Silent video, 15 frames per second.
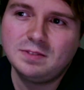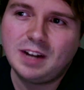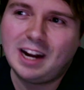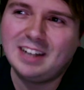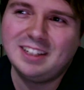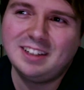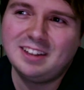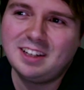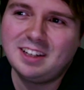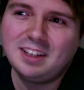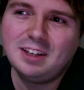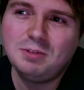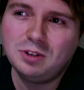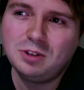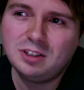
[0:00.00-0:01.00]
I didn't think
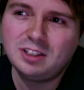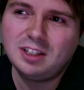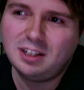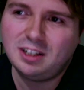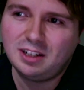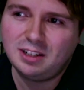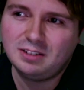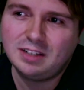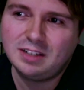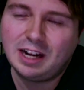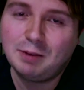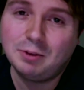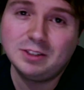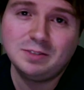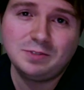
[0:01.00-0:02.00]
he would get in. I
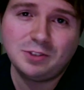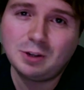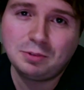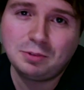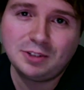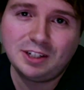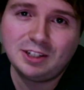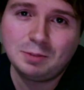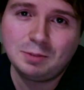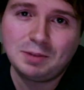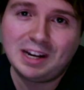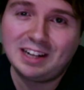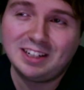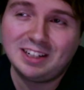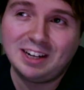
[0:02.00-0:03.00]
wasn't very political
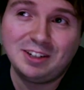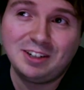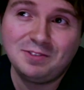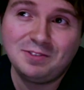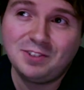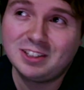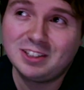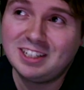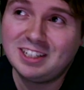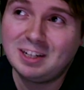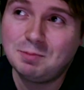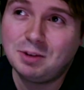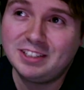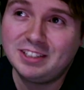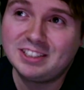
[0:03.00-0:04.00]
back then. I didn't follow
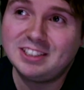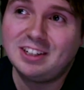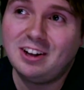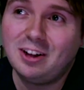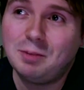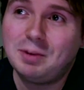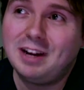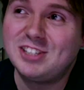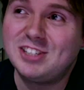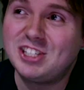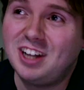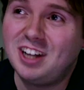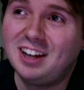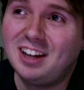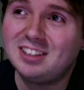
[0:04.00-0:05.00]
Canadian politics at all, but I was
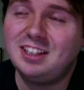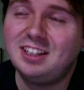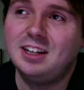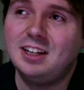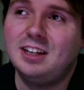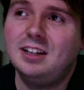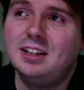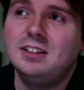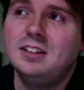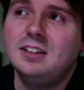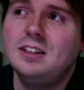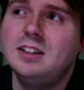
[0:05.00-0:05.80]
shocked that he got in.